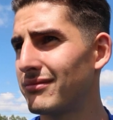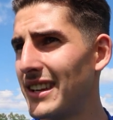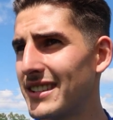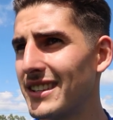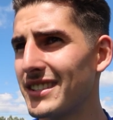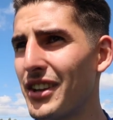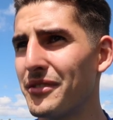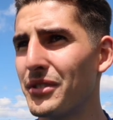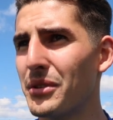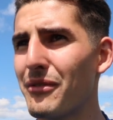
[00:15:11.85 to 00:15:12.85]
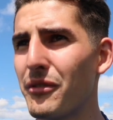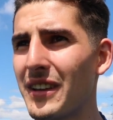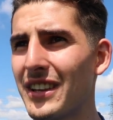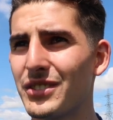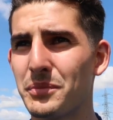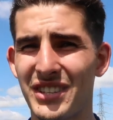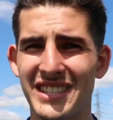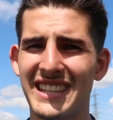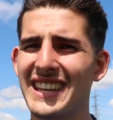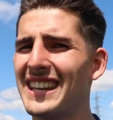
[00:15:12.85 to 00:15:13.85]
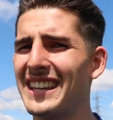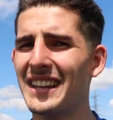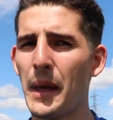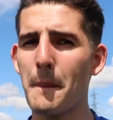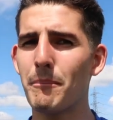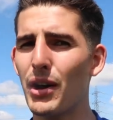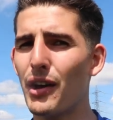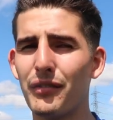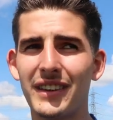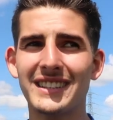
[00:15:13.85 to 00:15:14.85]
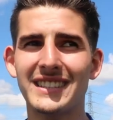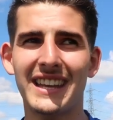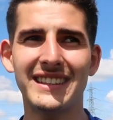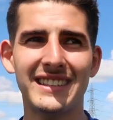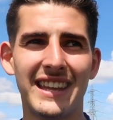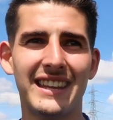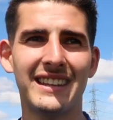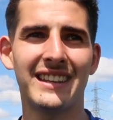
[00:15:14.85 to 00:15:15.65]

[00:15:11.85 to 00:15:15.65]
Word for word: It's, it's unreal. Everything's pristine, perfect, ten ten.